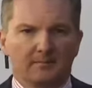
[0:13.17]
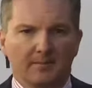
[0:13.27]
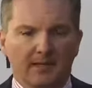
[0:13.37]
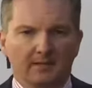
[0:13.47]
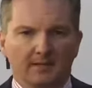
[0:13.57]

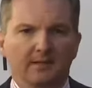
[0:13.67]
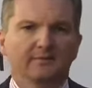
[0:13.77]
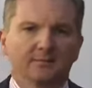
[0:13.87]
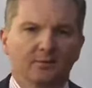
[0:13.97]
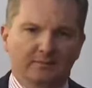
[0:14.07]
But
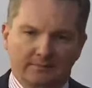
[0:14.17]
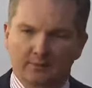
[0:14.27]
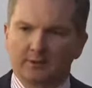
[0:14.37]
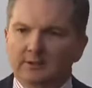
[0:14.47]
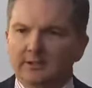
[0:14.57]
even more
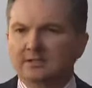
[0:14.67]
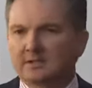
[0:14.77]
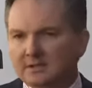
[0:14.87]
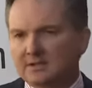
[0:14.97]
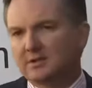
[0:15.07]
importantly, it's a
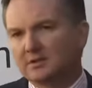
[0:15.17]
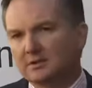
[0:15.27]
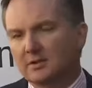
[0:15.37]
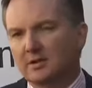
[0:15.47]
decision